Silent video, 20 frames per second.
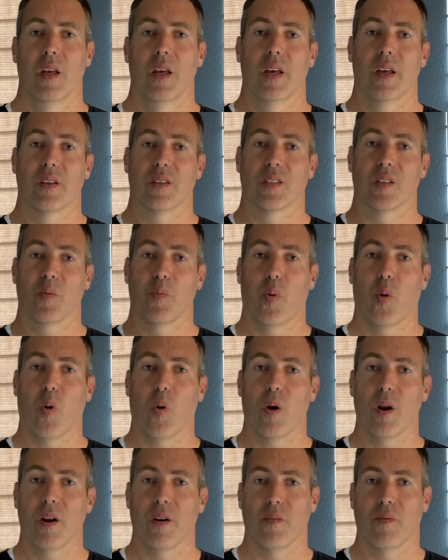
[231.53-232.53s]
is
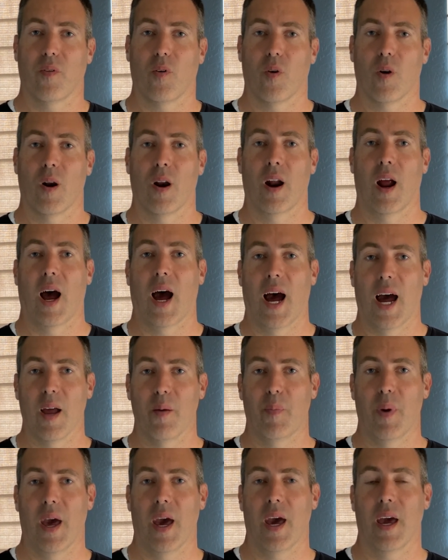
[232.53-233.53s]
support for
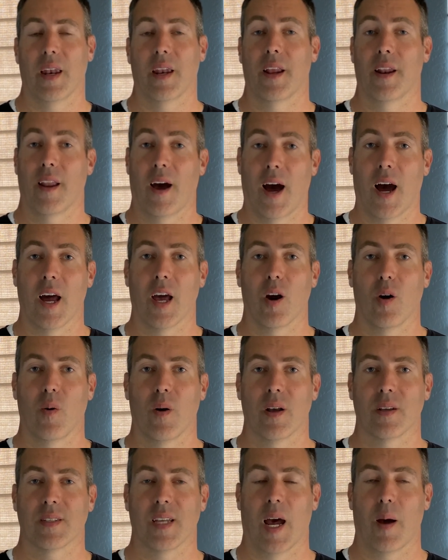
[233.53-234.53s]
iPad and
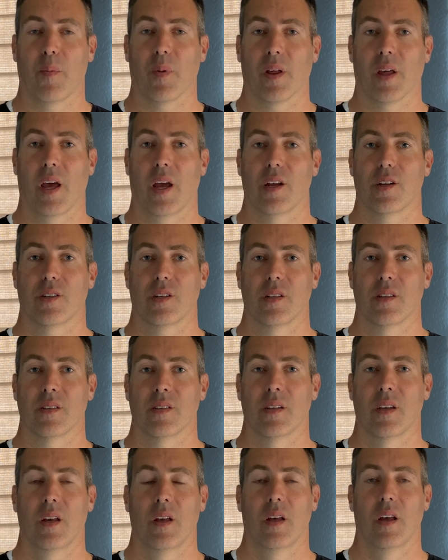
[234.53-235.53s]
iOS
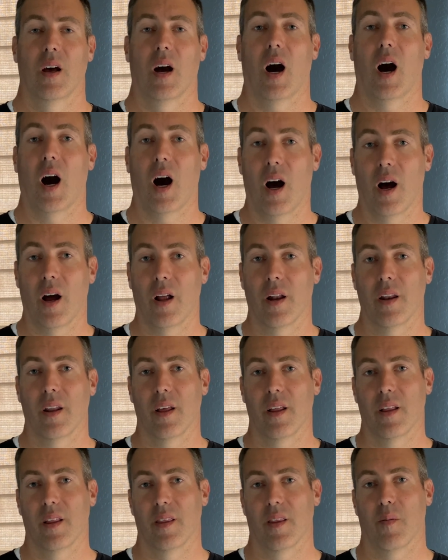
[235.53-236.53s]
applications on
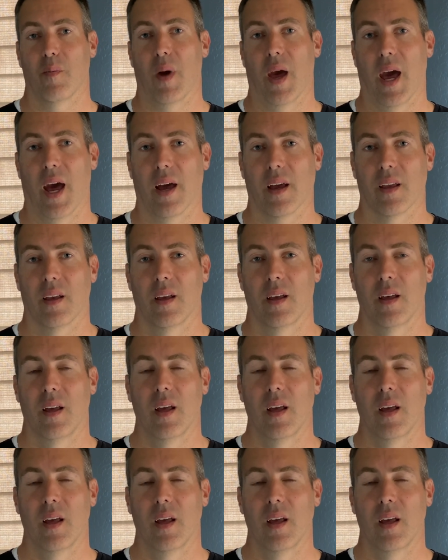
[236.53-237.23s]
the Mac.